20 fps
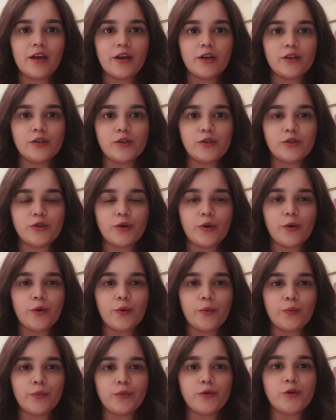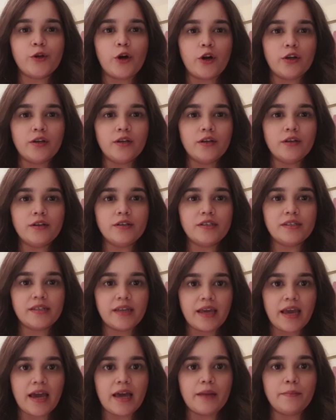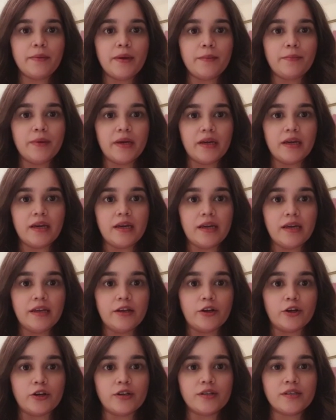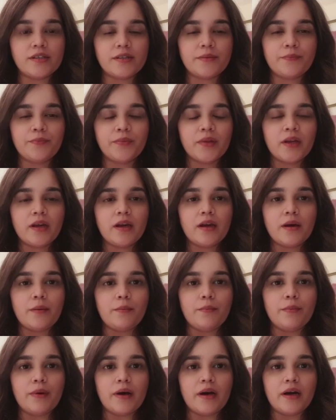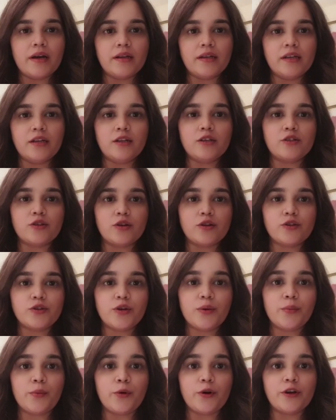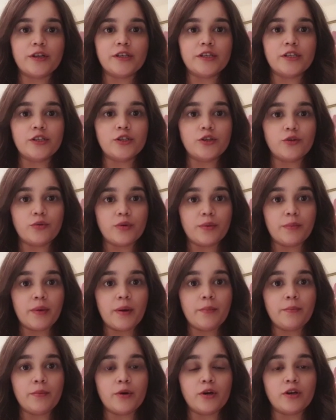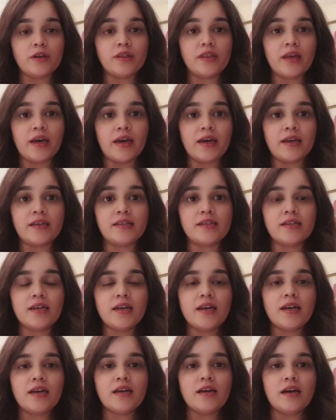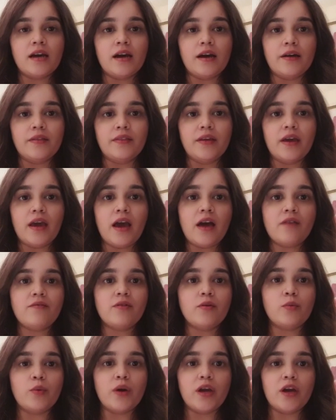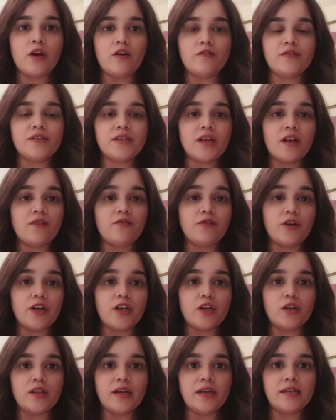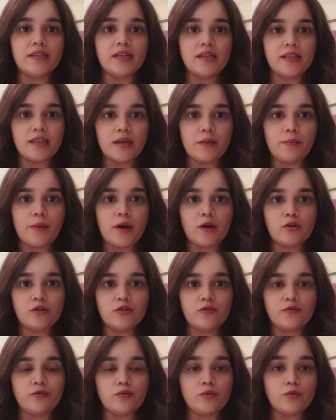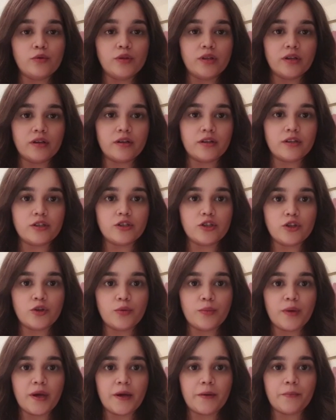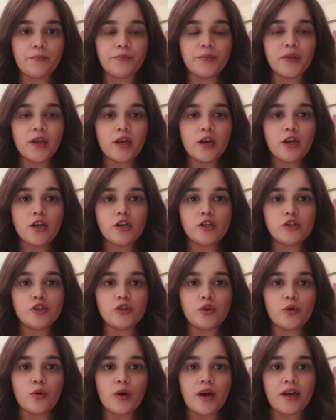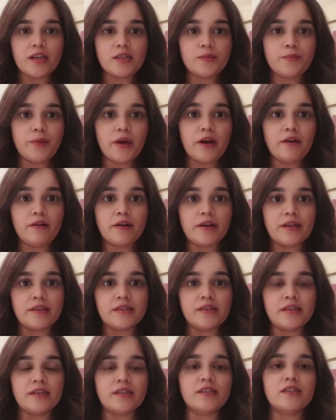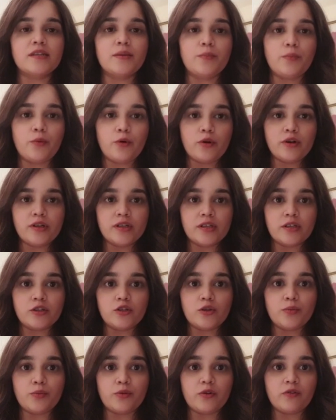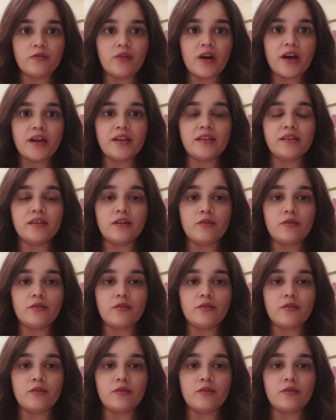So toddlers can be picky eaters, but it is also important to remember that they have a way of self-regulating the amount of food they're consuming. So as parents, it is important to provide the